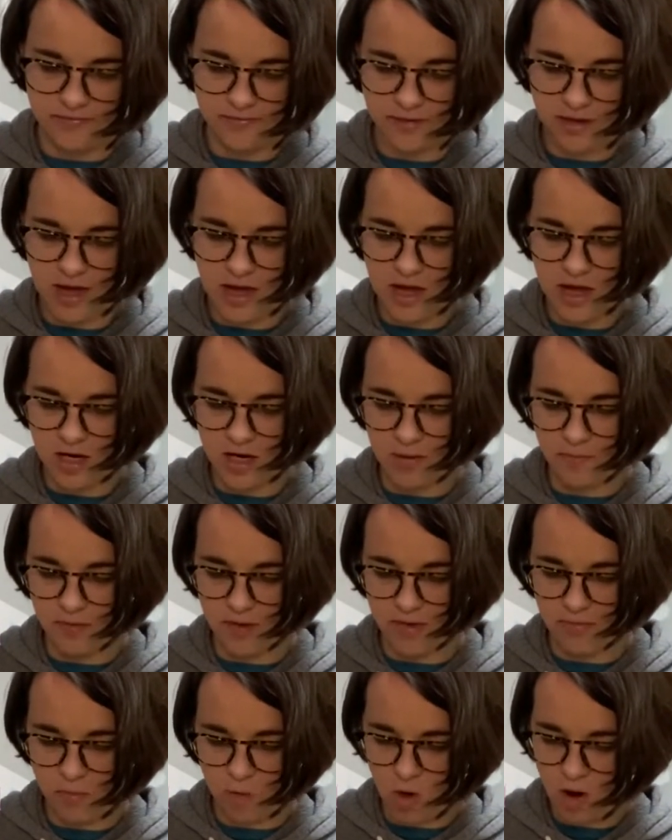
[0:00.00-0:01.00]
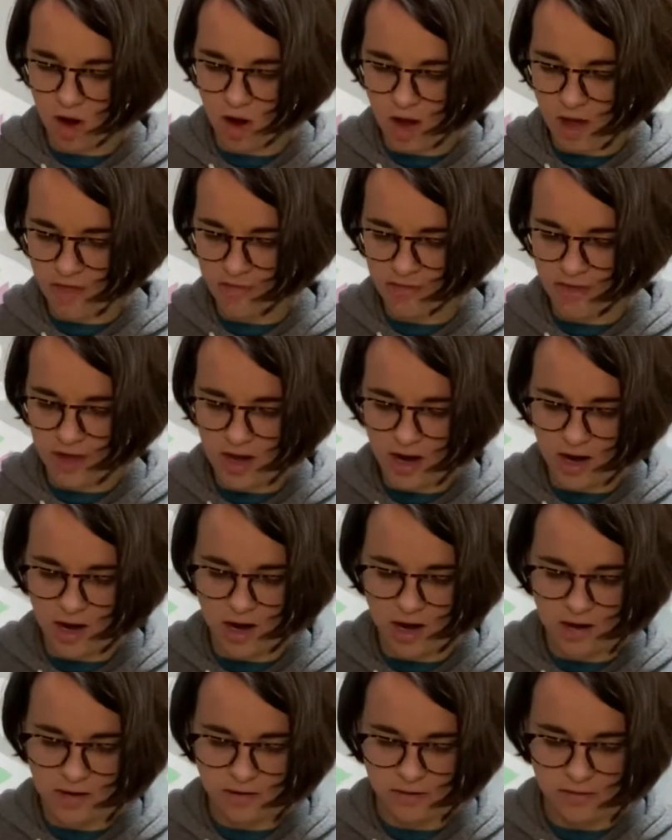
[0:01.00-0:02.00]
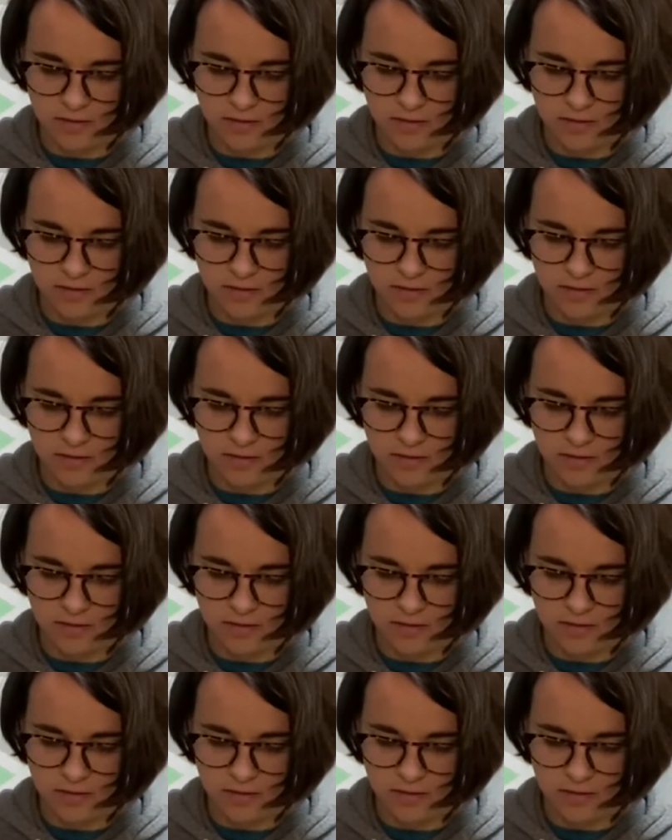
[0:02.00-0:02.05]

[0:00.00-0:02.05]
Okay, you're gonna put more on there.